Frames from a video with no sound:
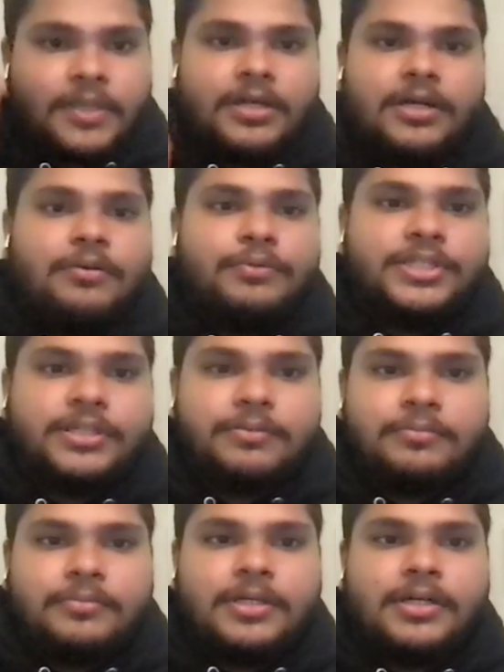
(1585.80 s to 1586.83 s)
Uh, wish
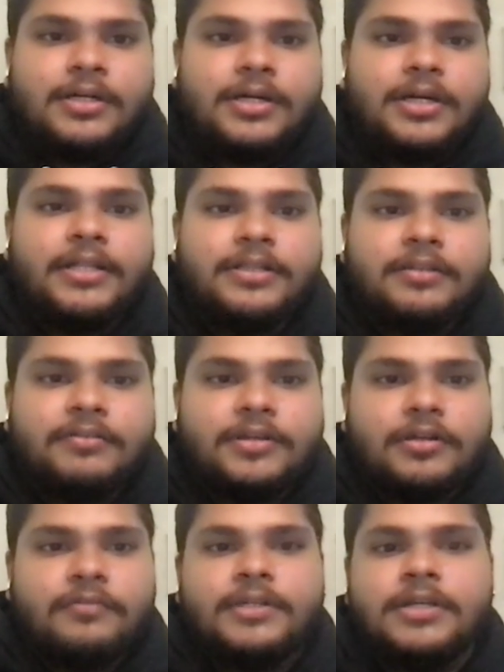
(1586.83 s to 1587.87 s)
him uh, healthy
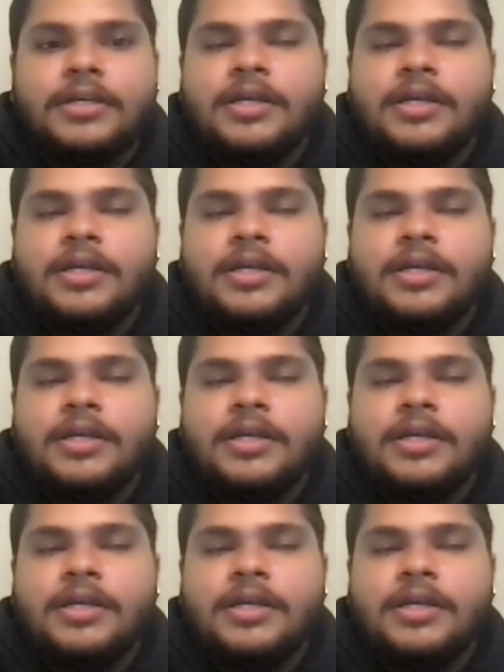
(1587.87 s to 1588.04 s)
recovery.